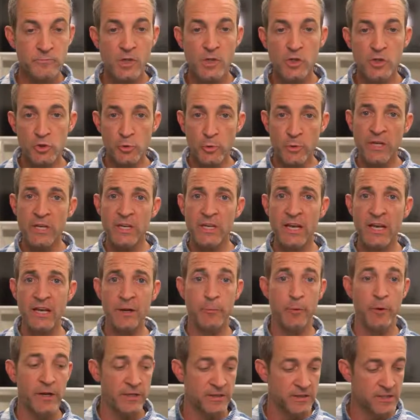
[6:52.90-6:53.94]
So we need to kind of
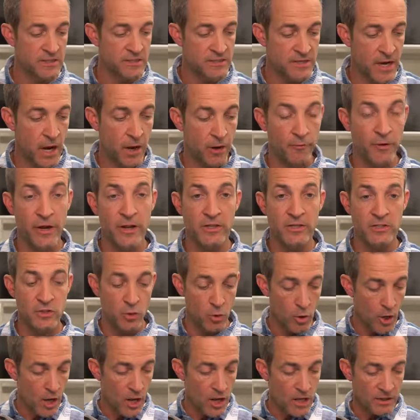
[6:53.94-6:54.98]
break this down, right? So
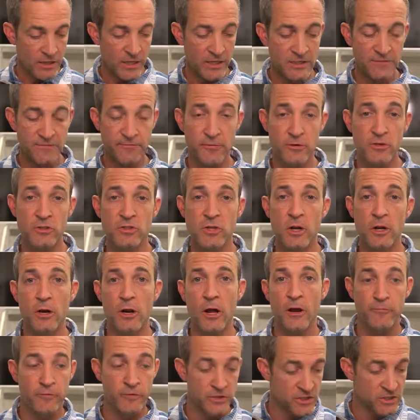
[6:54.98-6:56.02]
let's first start
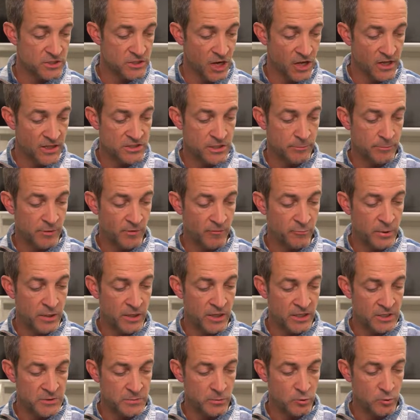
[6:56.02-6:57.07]
off with this concept of peak
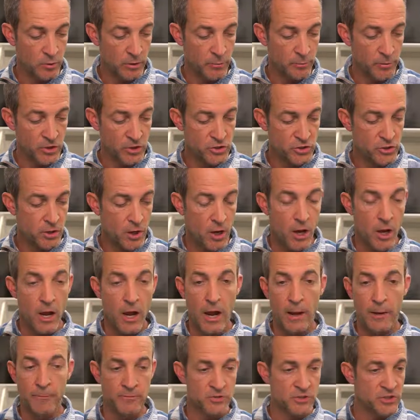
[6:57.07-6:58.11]
inspiratory pressure.
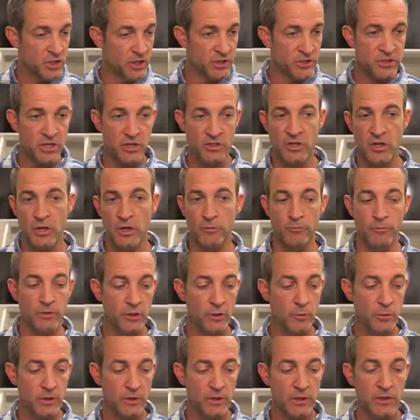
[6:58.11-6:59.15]
I'm just going to touch on it really
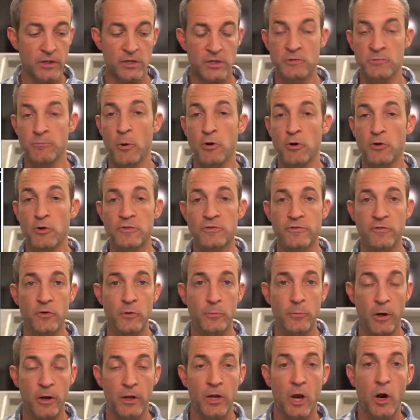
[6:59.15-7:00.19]
quickly because most of you
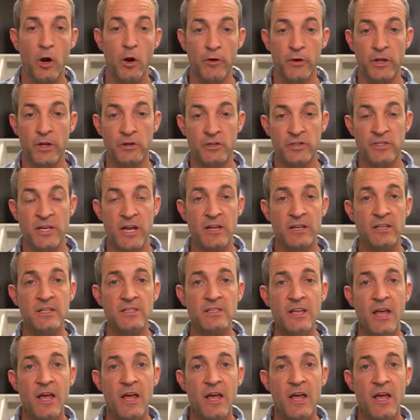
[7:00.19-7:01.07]
probably already understand this.